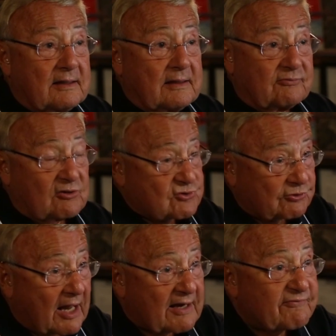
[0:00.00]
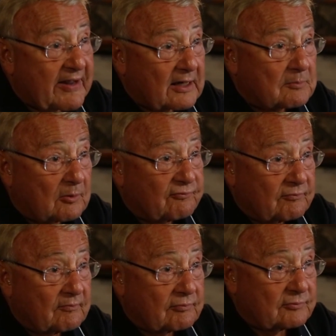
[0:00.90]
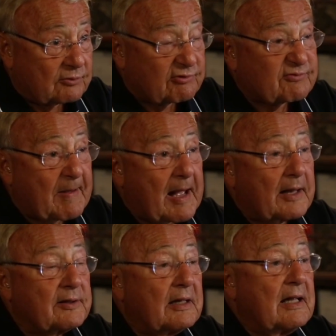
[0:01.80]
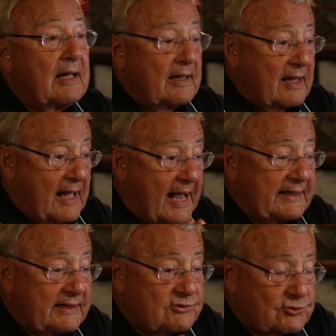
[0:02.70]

since you're not available to respond, I need